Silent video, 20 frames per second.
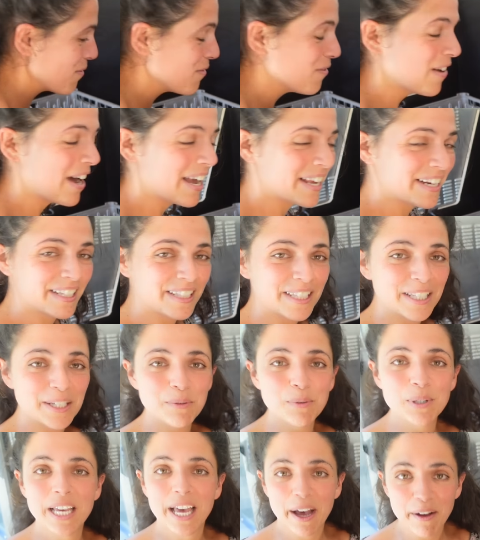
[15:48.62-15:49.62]
Finally
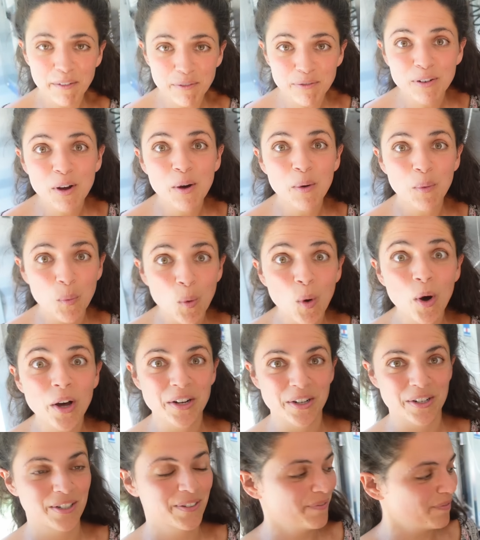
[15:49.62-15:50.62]
we have
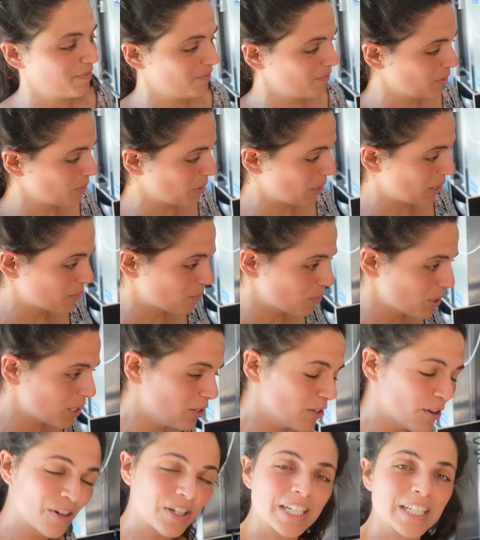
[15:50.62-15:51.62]
water, and we
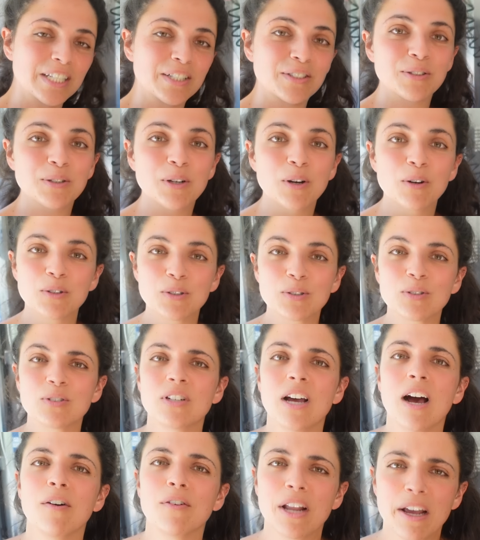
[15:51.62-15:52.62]
don't need to go to
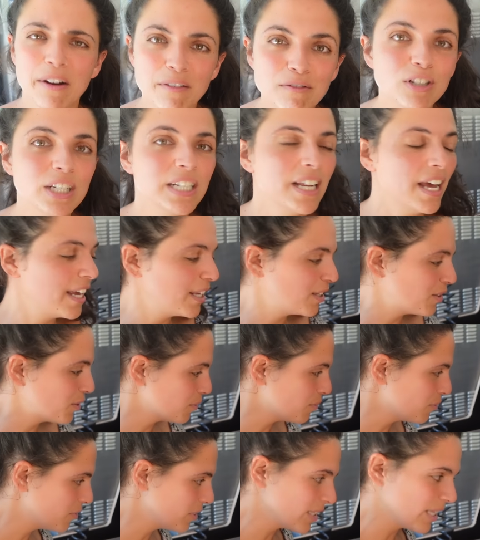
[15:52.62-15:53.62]
town every day to
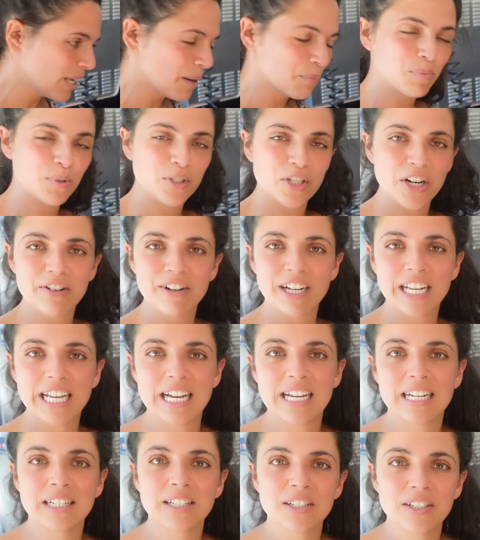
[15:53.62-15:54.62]
fill up jerry
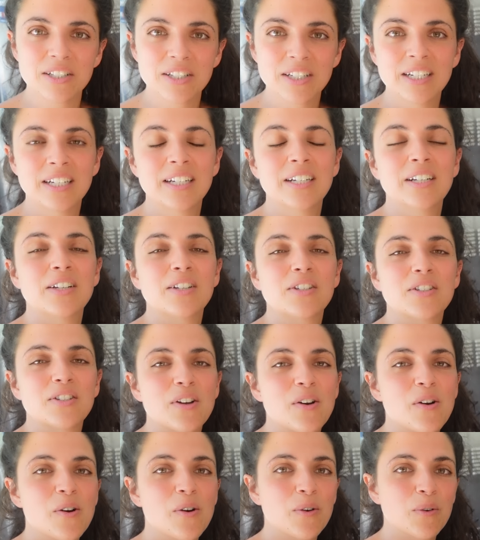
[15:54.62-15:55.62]
cans.
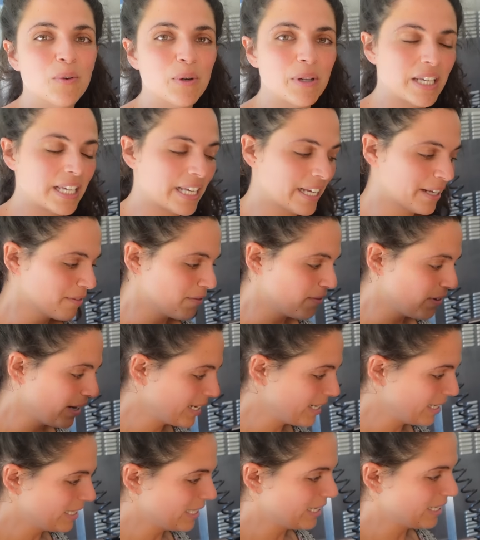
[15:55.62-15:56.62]
So we can
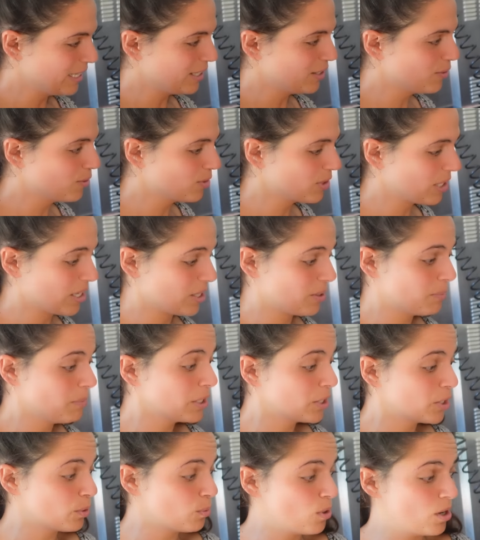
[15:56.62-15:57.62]
finally use as
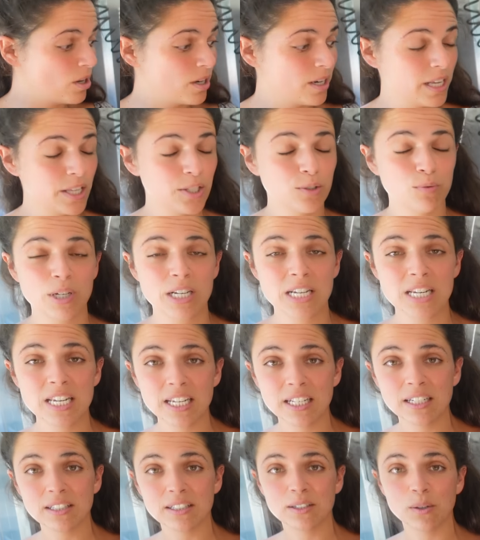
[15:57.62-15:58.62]
much water as we
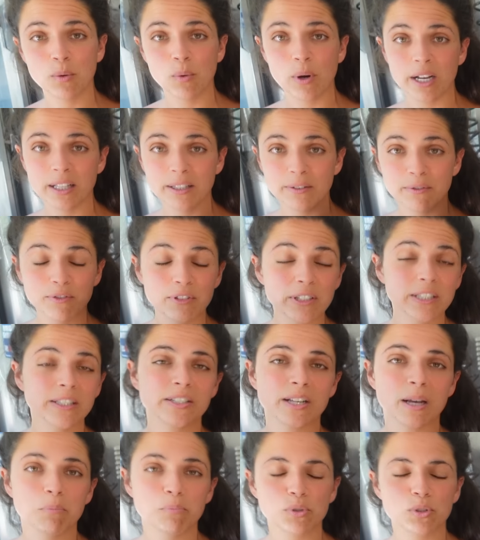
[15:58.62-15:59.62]
need. The well
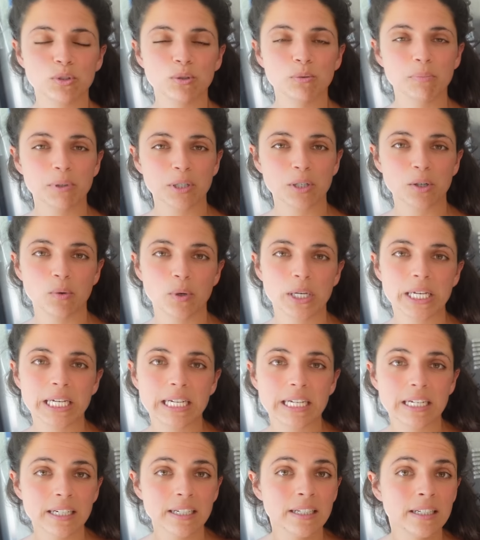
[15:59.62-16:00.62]
fills up super
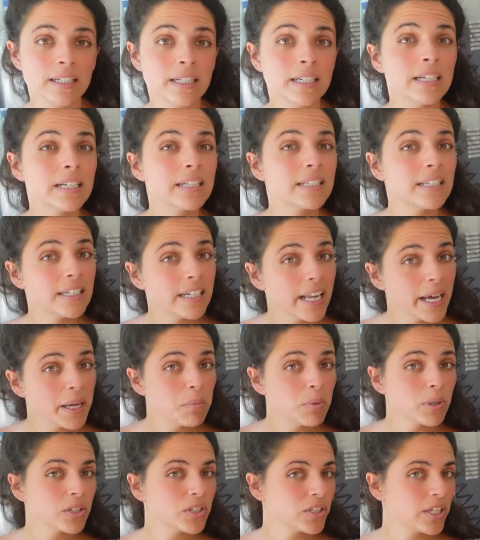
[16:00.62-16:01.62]
quick. The
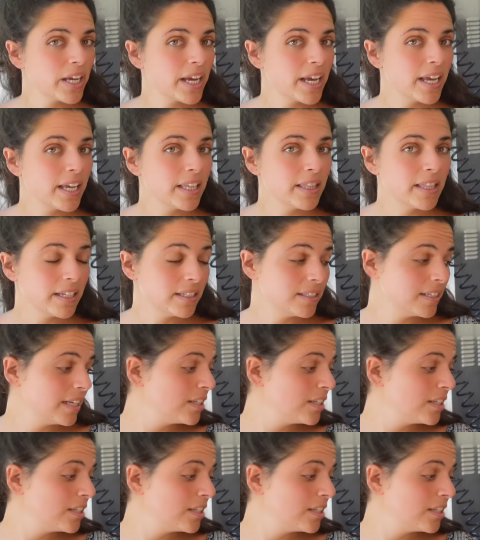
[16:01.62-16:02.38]
neighbors say that they